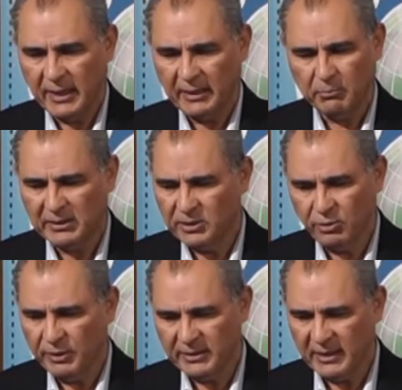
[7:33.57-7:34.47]
and but
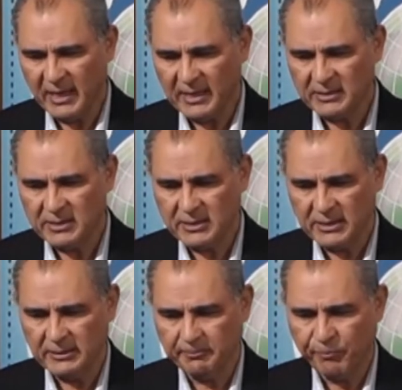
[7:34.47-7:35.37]
during the last
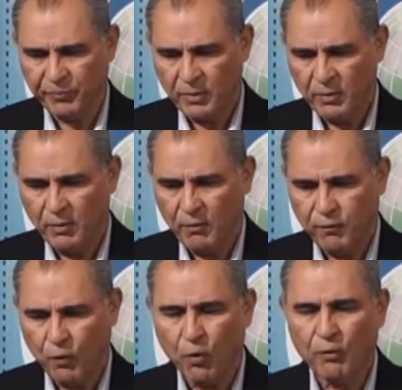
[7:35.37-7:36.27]
uh,
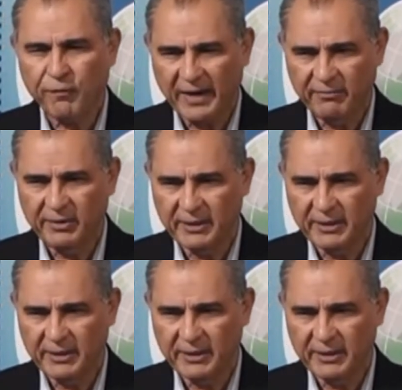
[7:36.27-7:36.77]
four or five